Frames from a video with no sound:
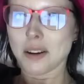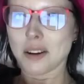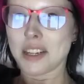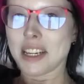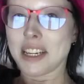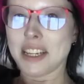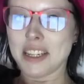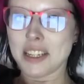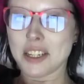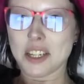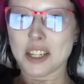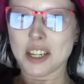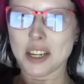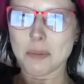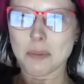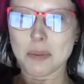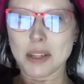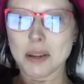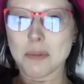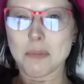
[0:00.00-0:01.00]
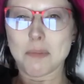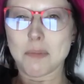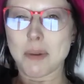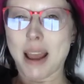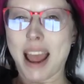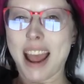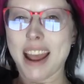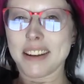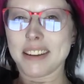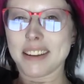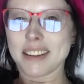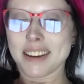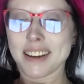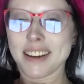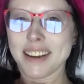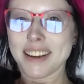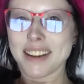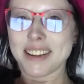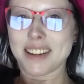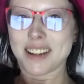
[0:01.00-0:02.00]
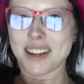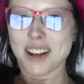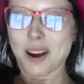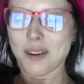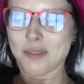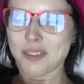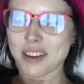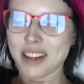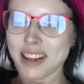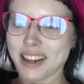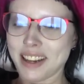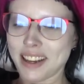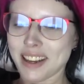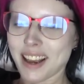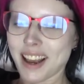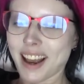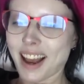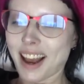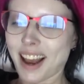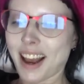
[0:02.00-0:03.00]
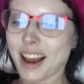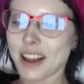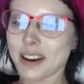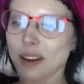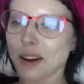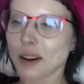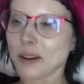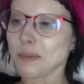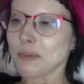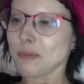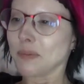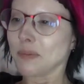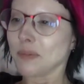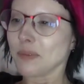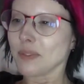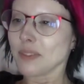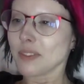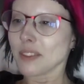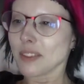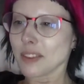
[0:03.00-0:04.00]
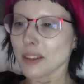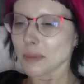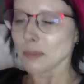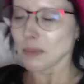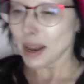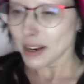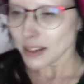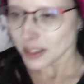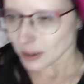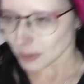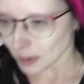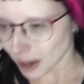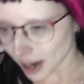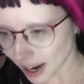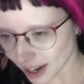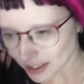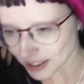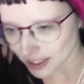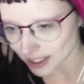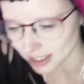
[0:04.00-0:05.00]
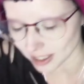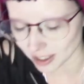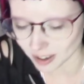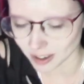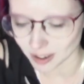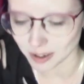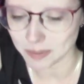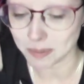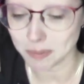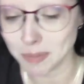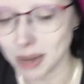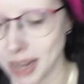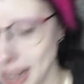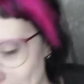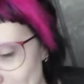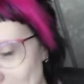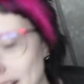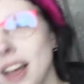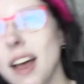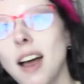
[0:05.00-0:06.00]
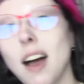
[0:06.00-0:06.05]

Got to eat chips in bed. It's lovely. And the menu actually, oh man,